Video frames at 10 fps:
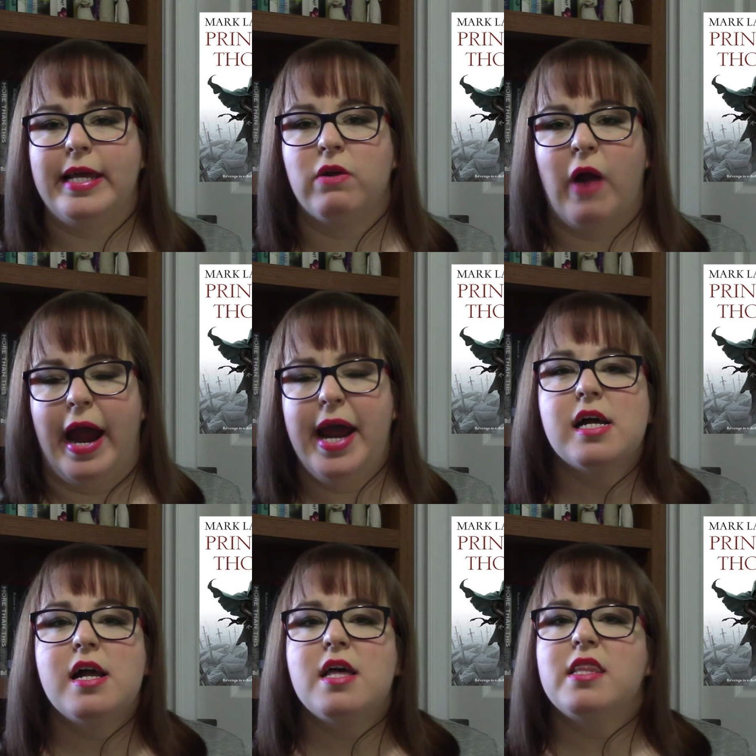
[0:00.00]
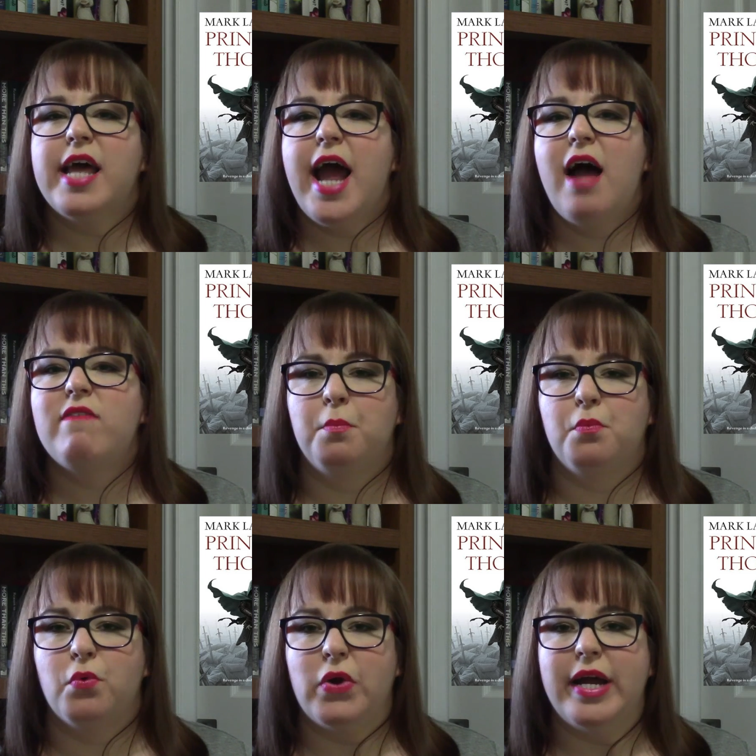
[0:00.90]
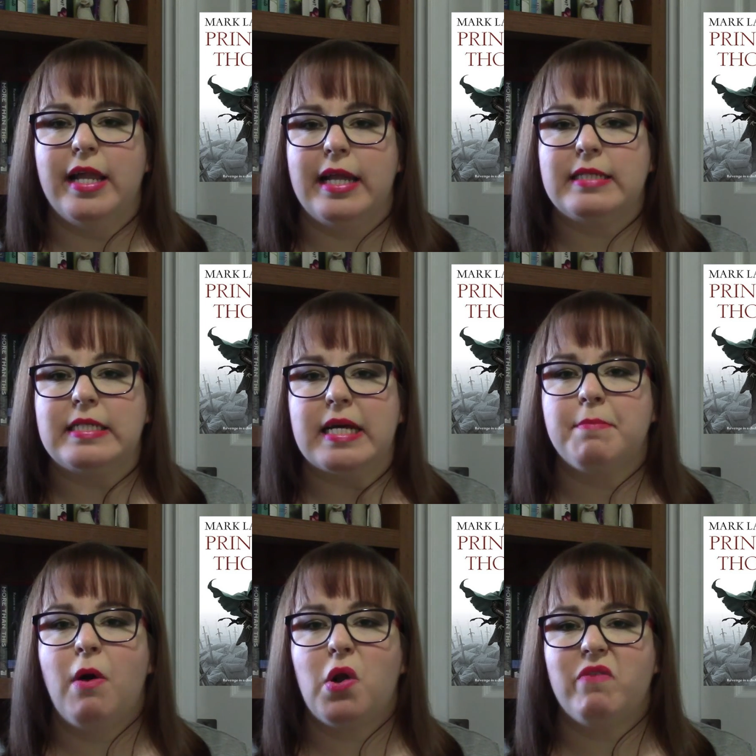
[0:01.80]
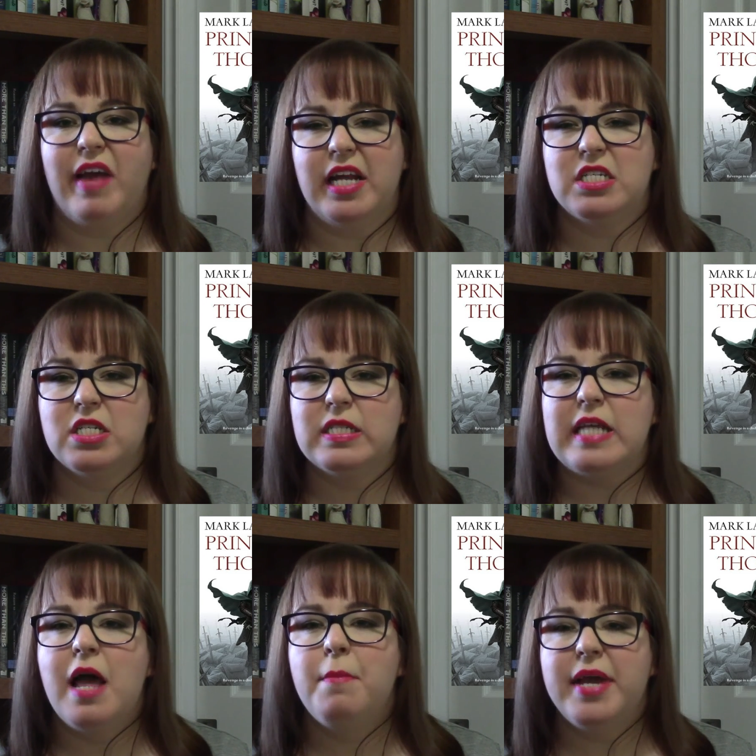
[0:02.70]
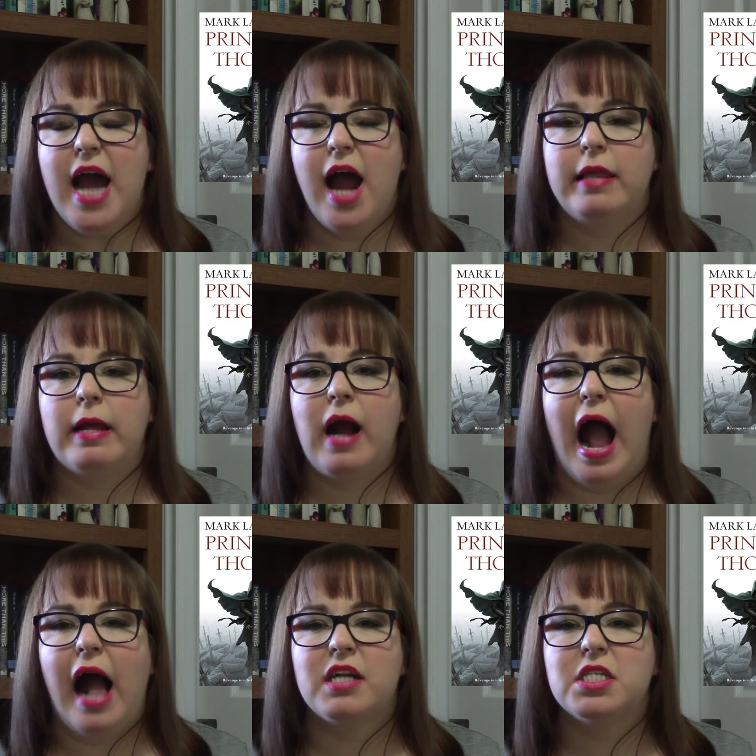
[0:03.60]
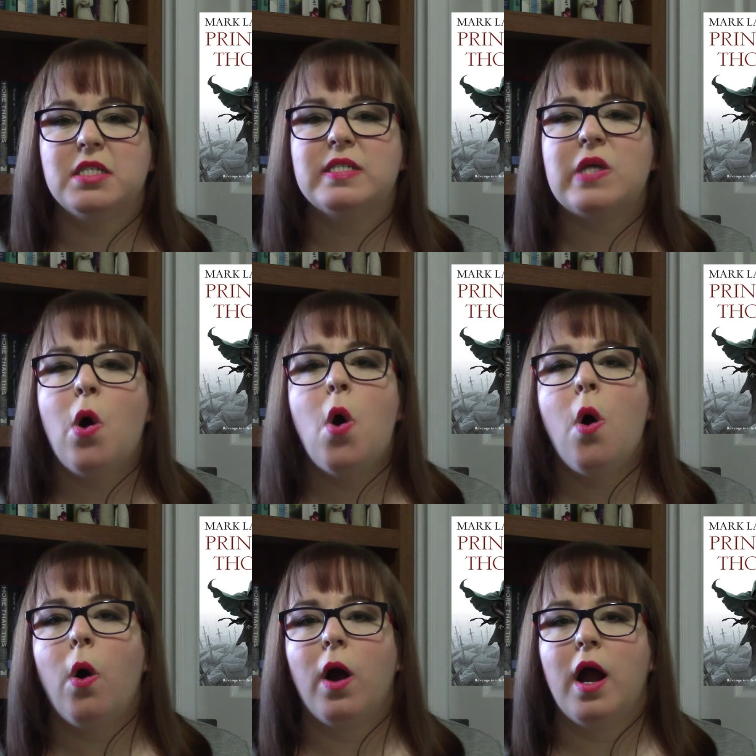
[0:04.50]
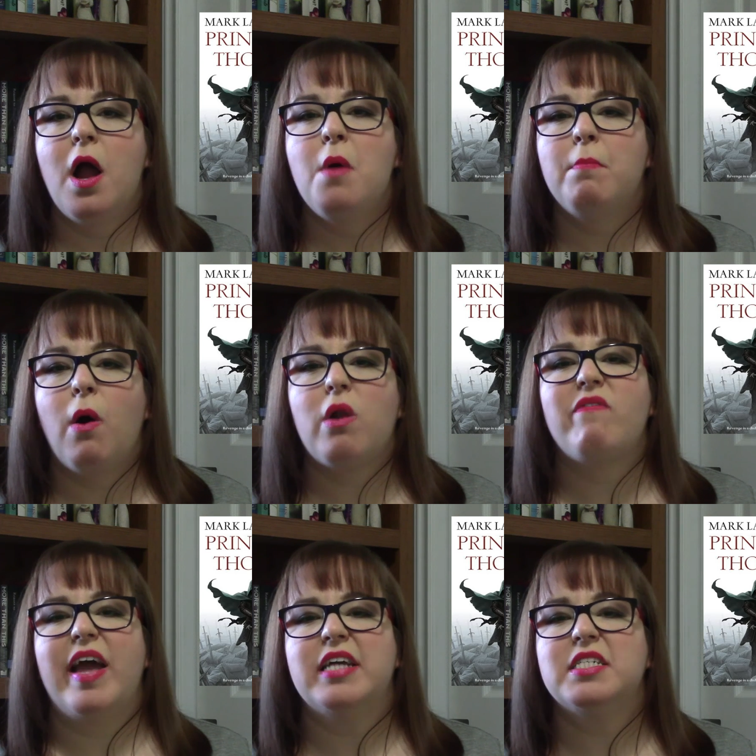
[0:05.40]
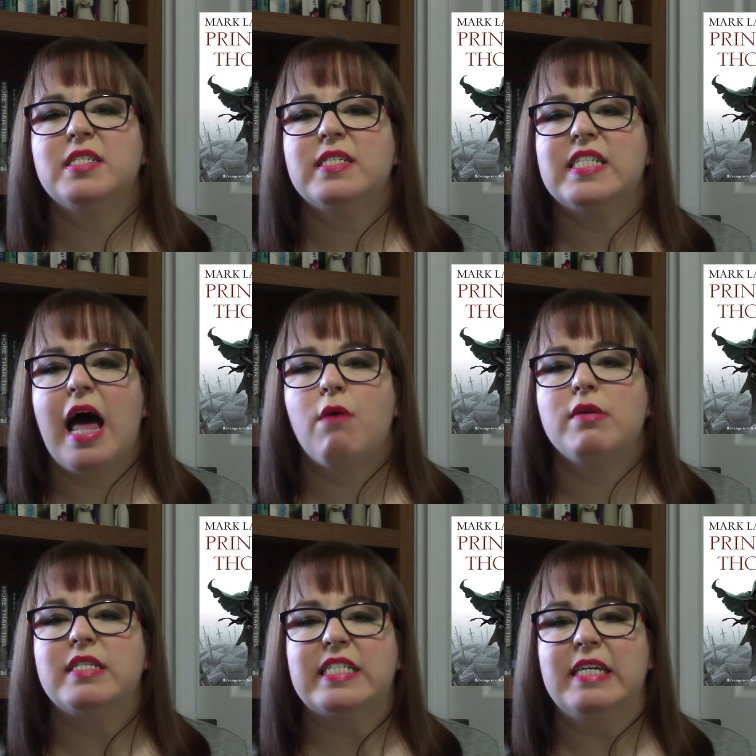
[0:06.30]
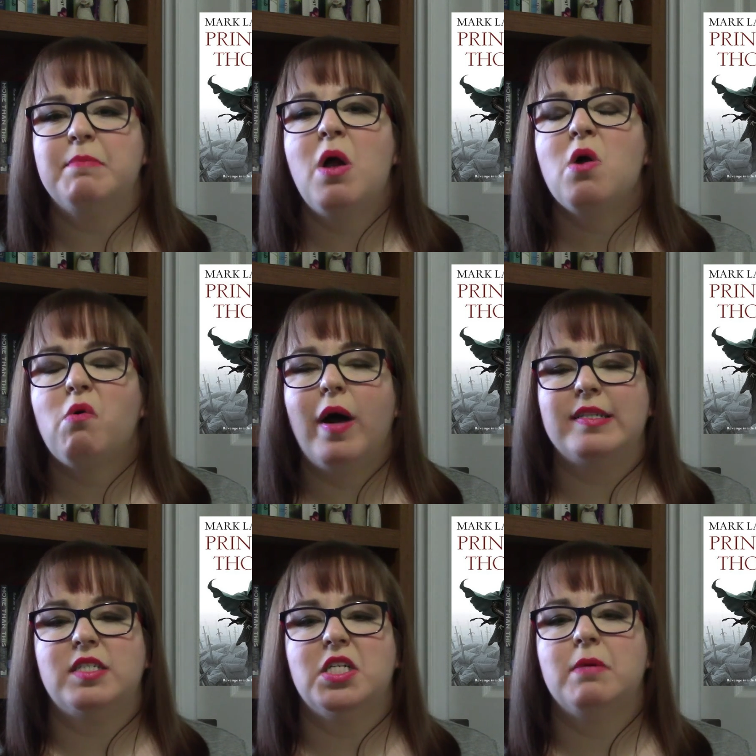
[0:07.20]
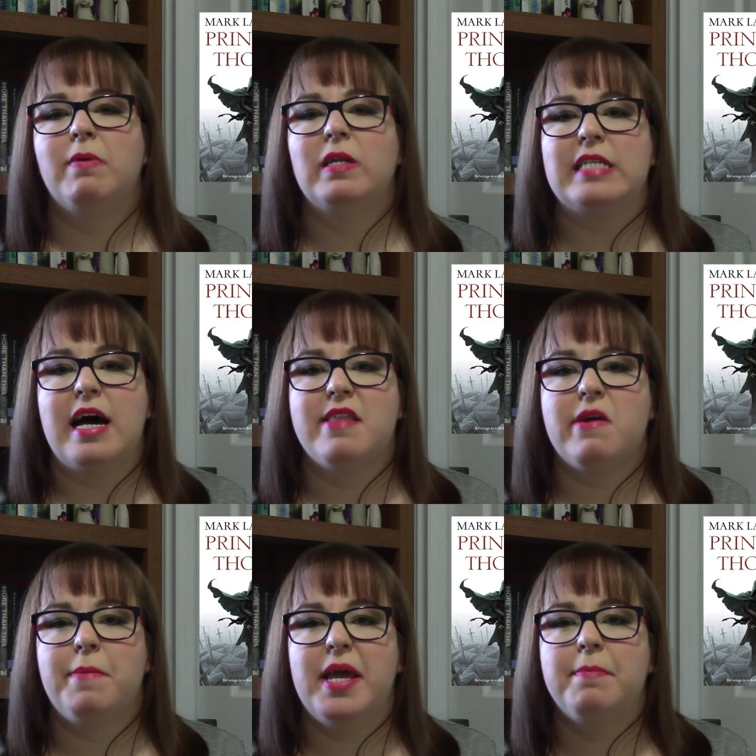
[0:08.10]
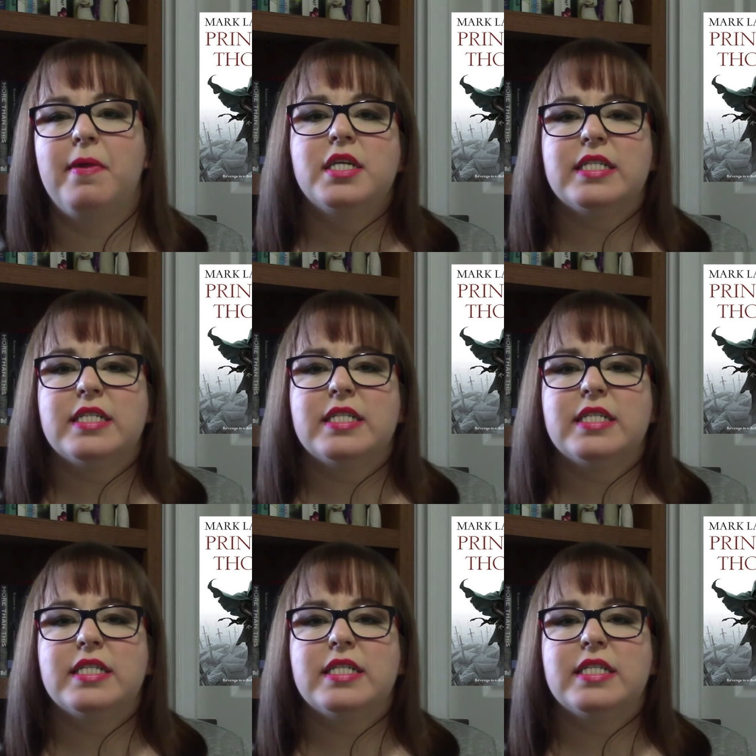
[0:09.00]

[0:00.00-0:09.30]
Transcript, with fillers: gray. They have realistic motivations behind their actions, or motivations that would seem questionable to other people.